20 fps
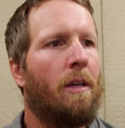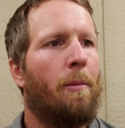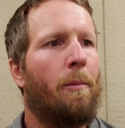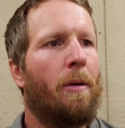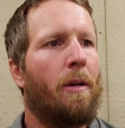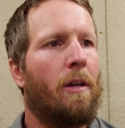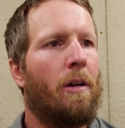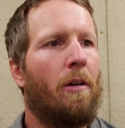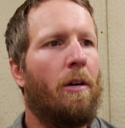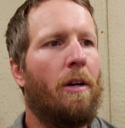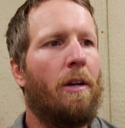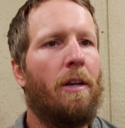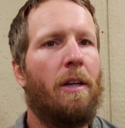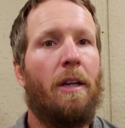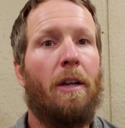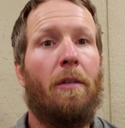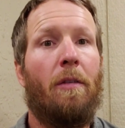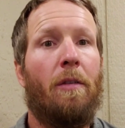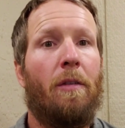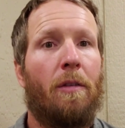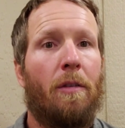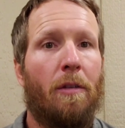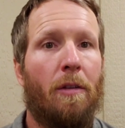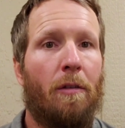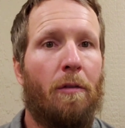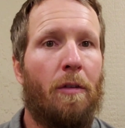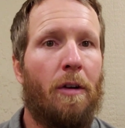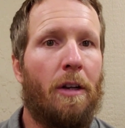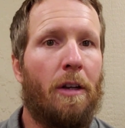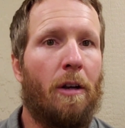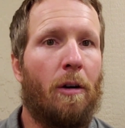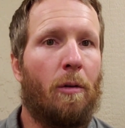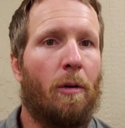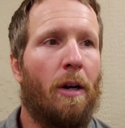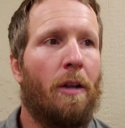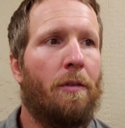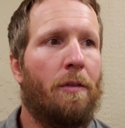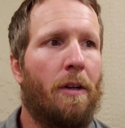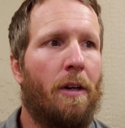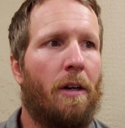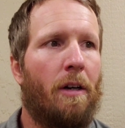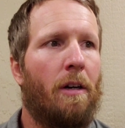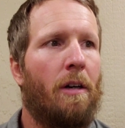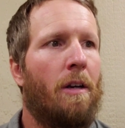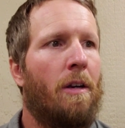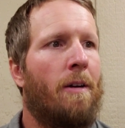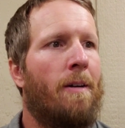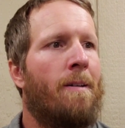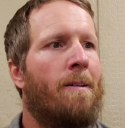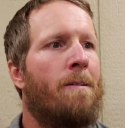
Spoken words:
I'm going to go ahead and end the video right there.